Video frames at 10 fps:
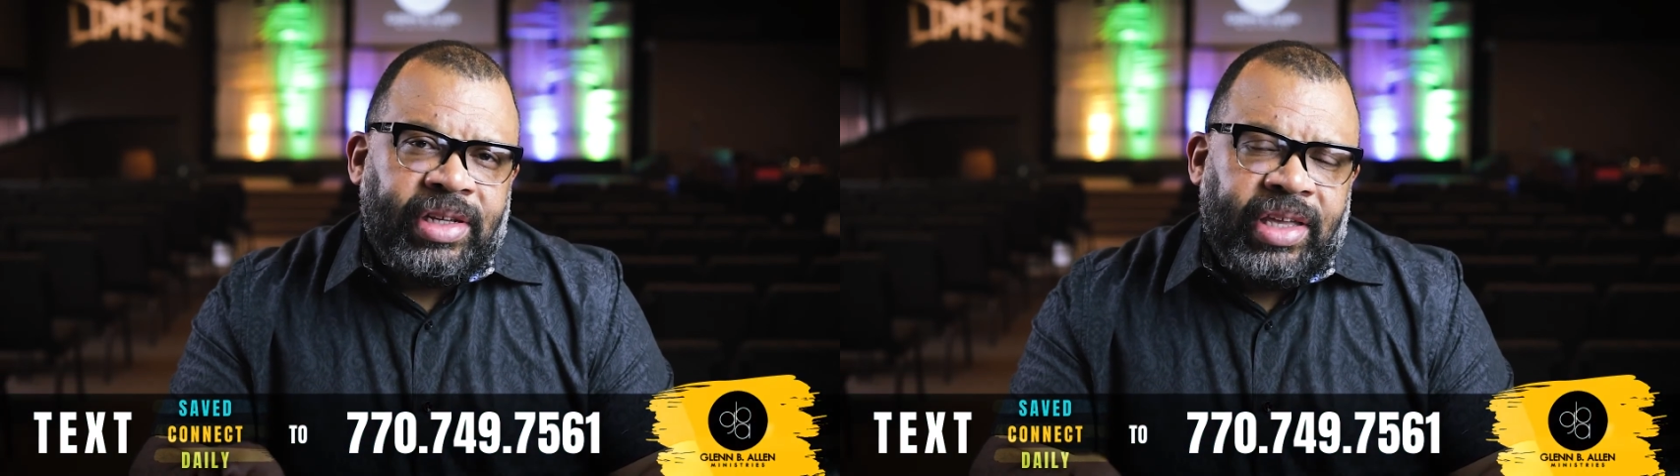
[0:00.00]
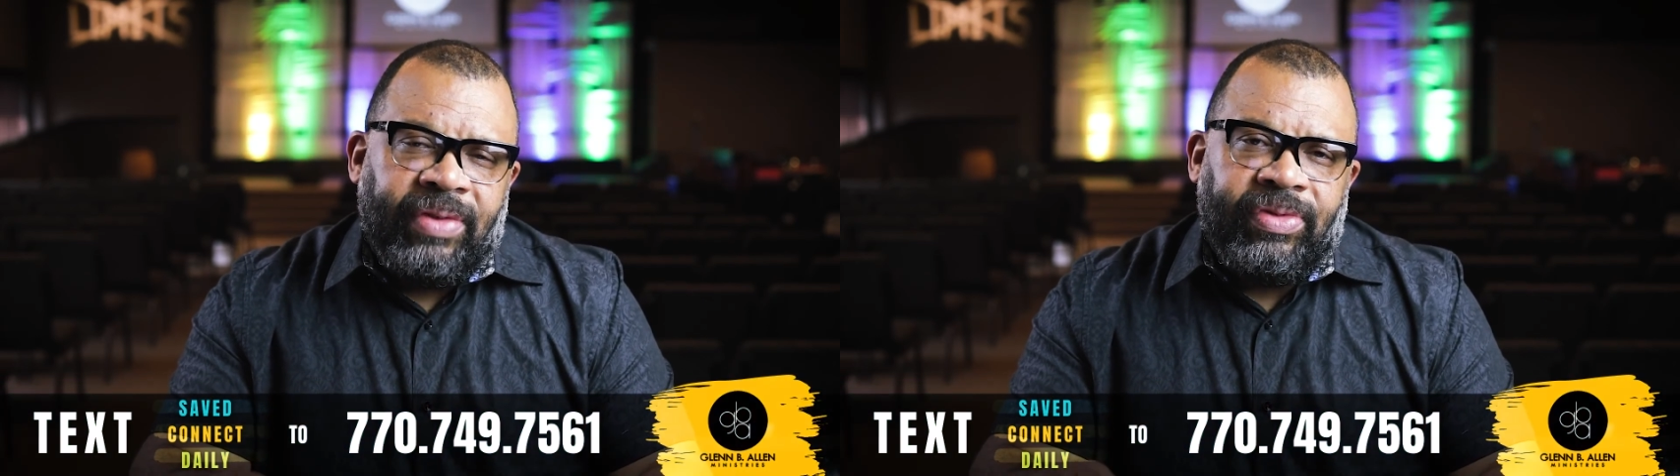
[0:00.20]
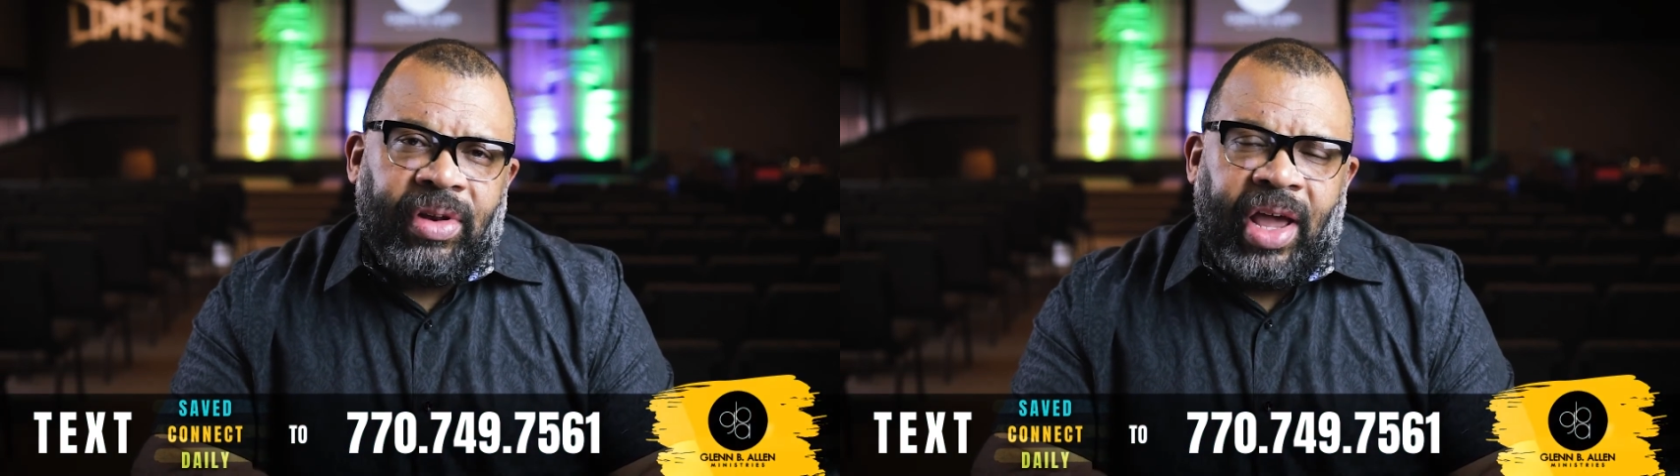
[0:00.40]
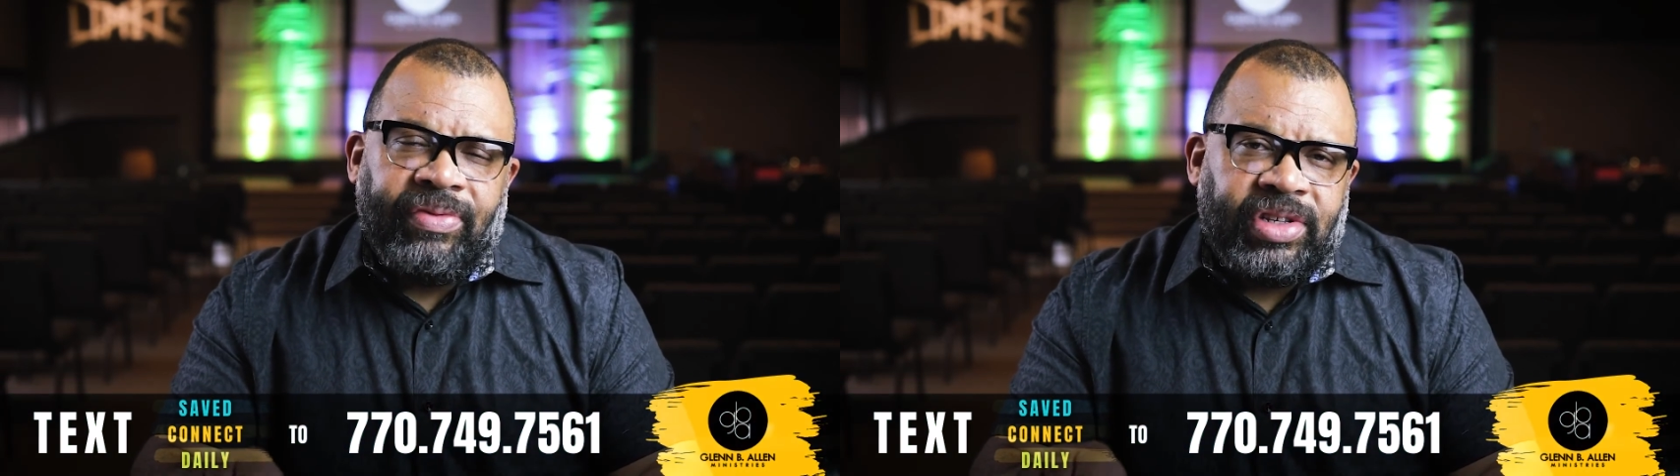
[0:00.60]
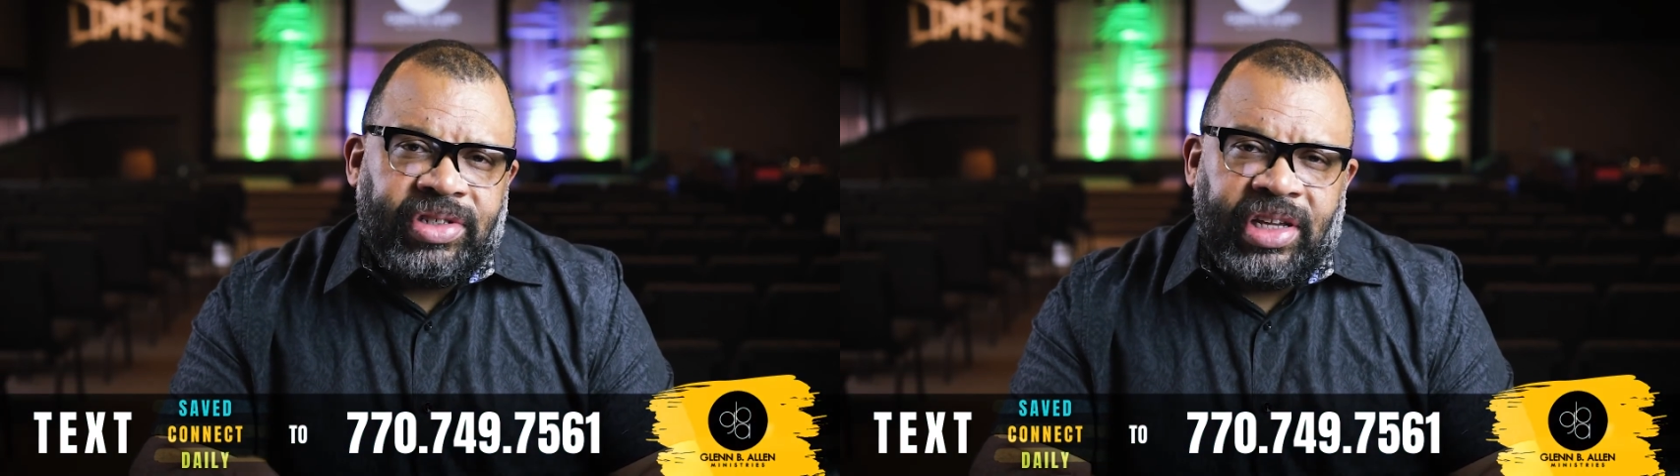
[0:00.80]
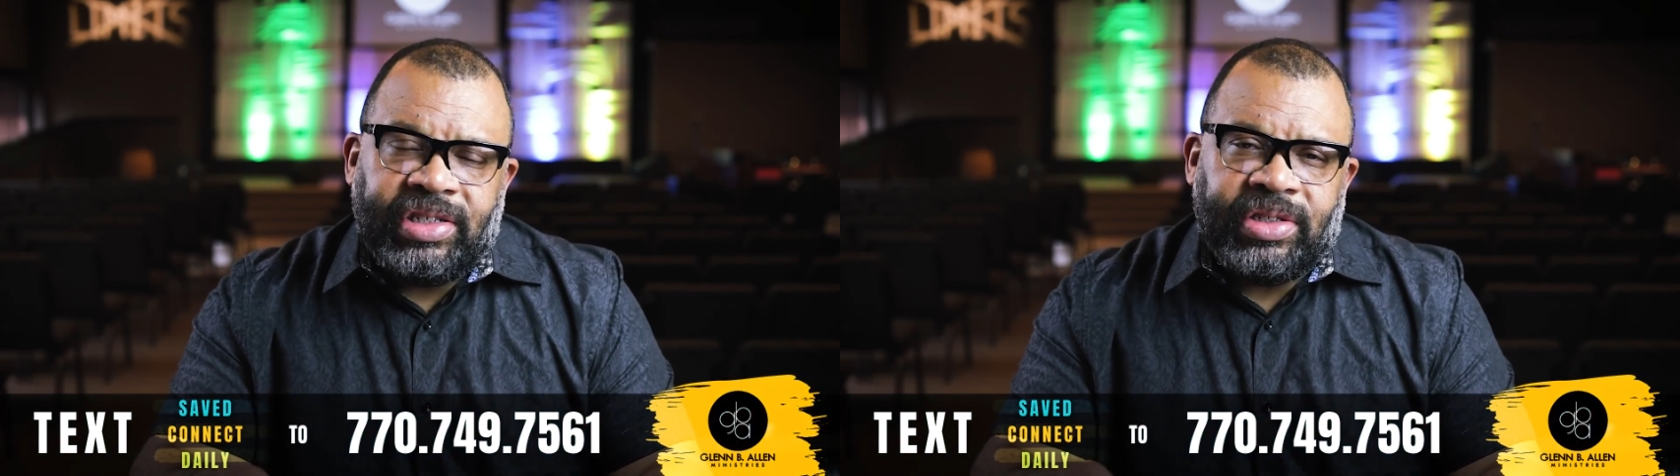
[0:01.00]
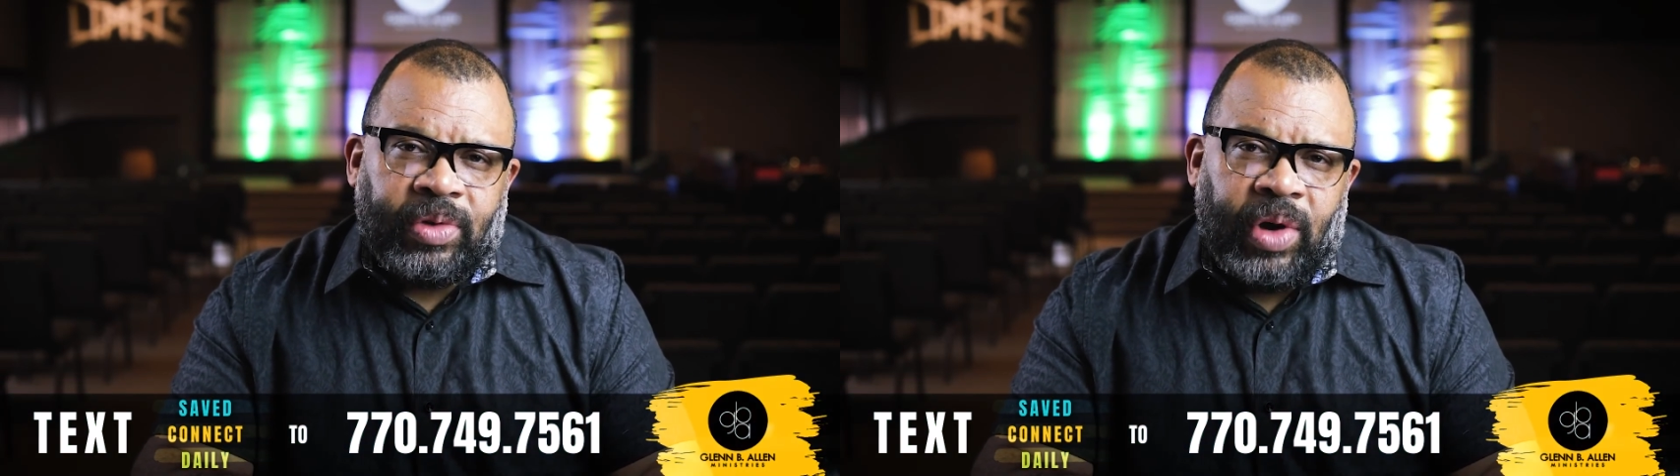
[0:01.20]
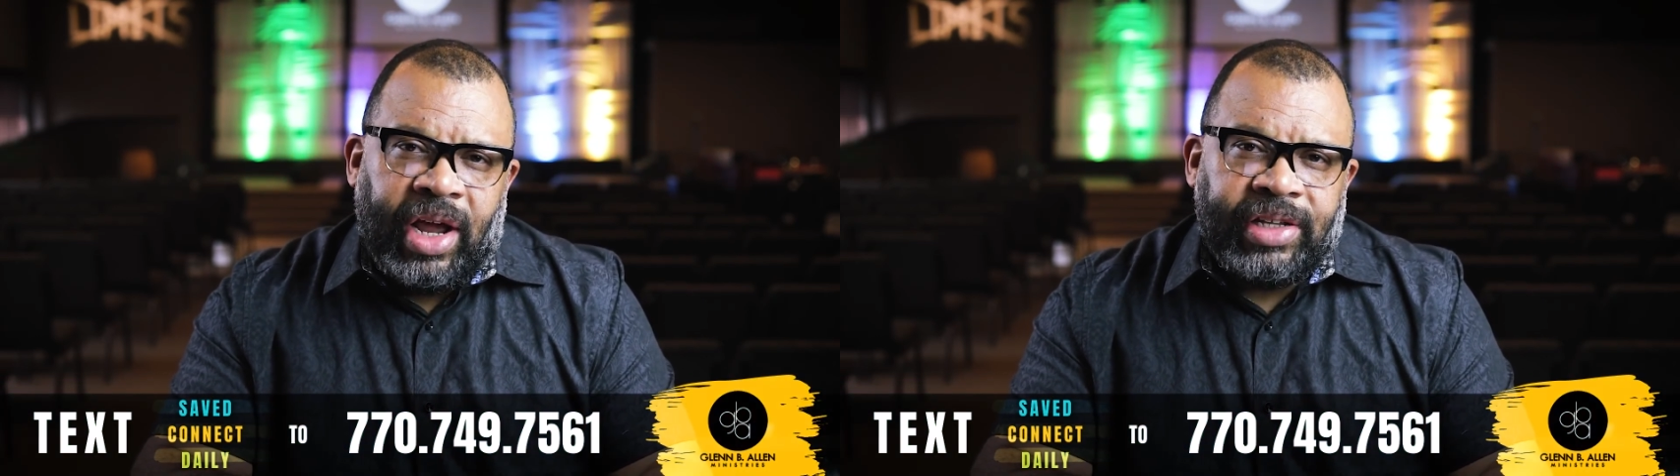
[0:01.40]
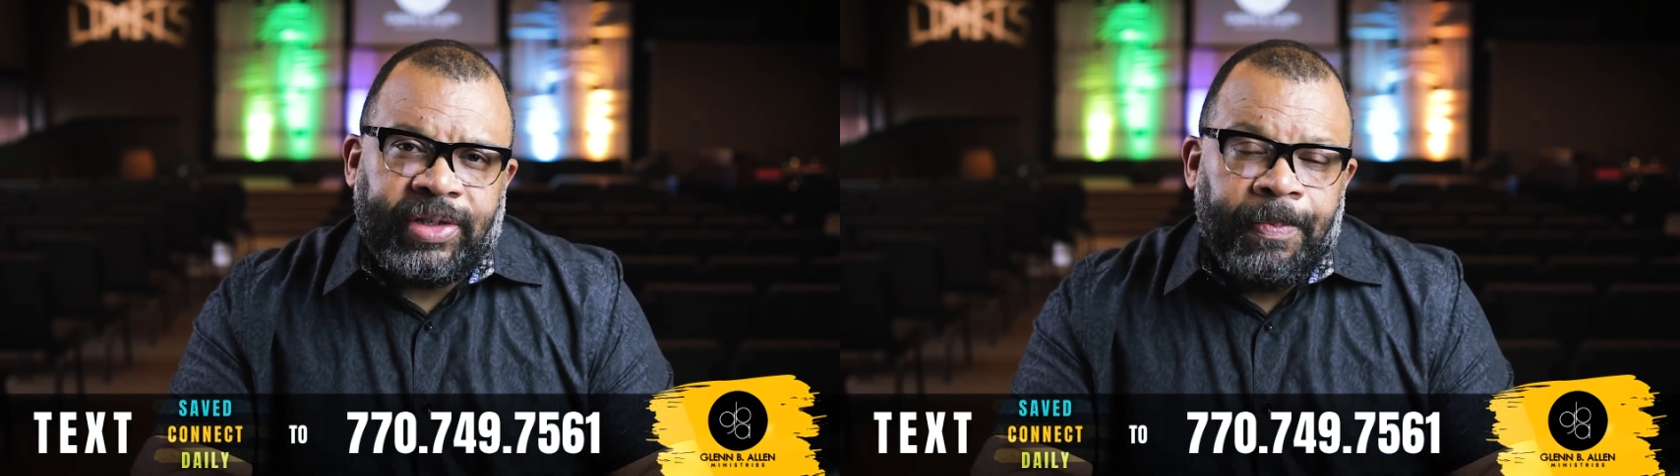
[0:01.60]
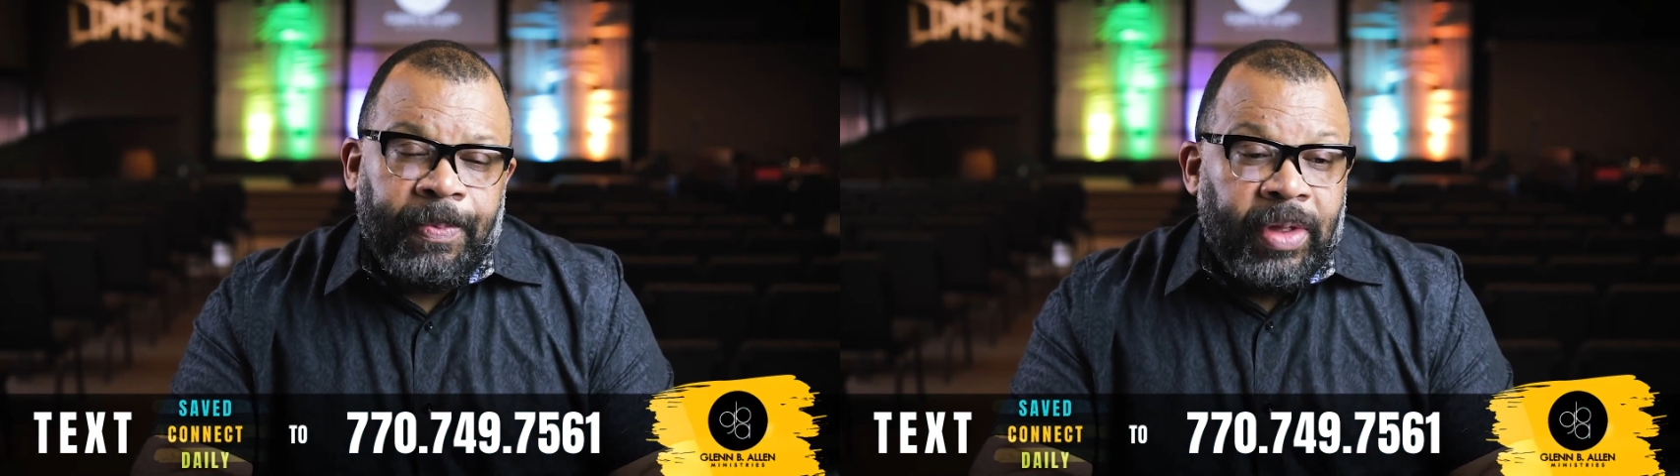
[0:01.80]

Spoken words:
to give your life to Jesus Christ